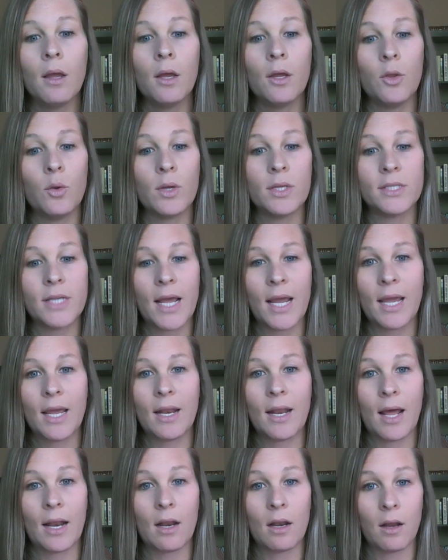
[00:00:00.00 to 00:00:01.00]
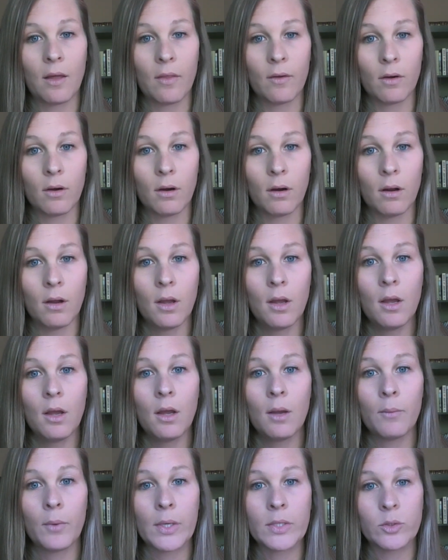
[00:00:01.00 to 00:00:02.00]
You can take it at another
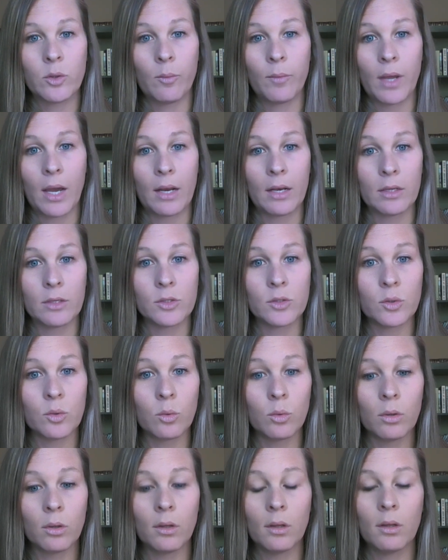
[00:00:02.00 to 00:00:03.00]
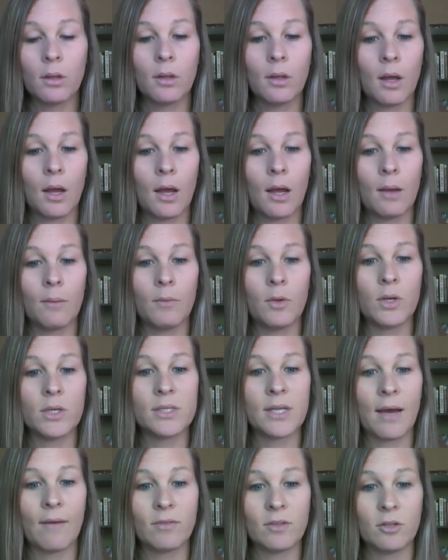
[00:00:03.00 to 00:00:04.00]
Prince William County school. You
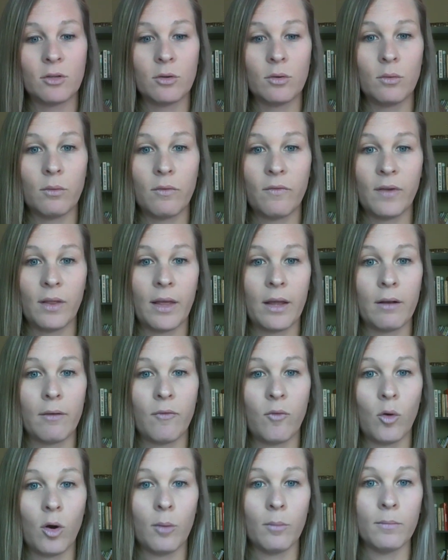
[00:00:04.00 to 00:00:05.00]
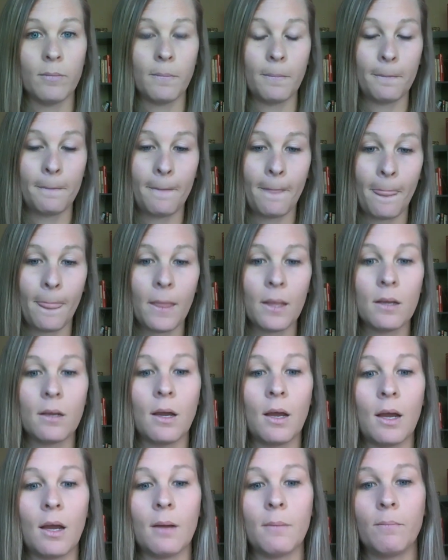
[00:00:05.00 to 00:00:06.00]
just have to fill out a form
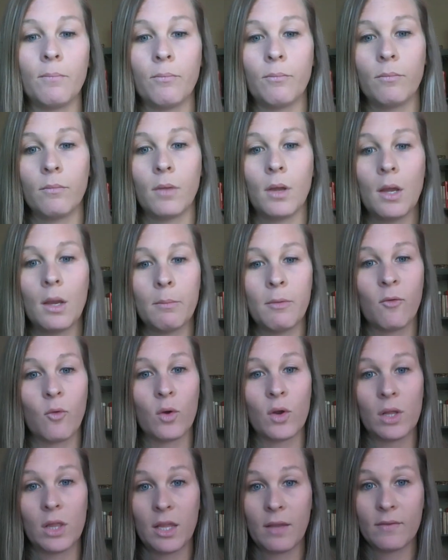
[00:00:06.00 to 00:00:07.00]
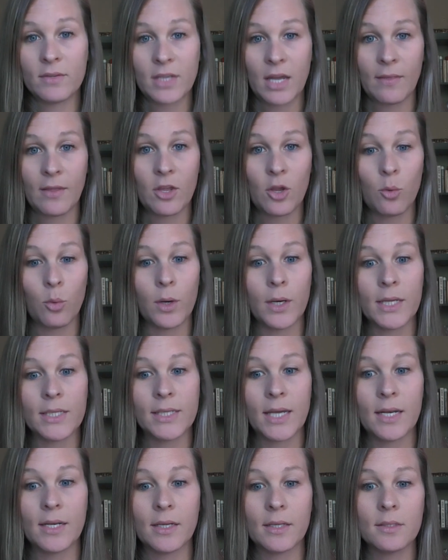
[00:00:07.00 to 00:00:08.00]
before you leave saying that you were in
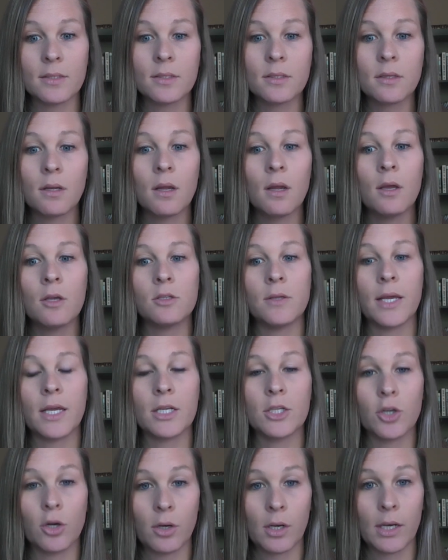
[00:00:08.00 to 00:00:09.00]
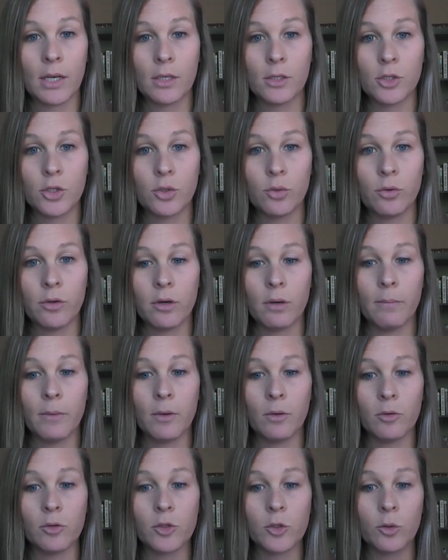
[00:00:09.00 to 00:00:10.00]
attendance, so they can turn it into your
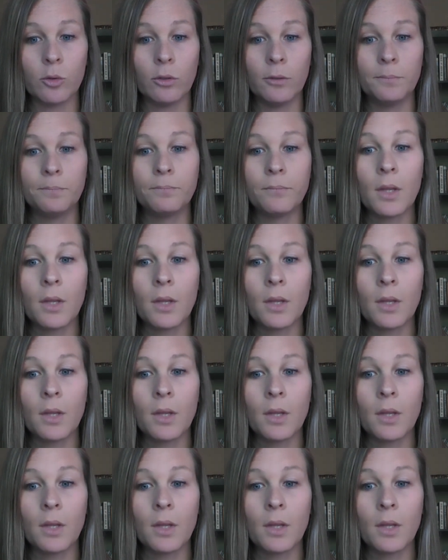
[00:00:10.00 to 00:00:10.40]
middle school.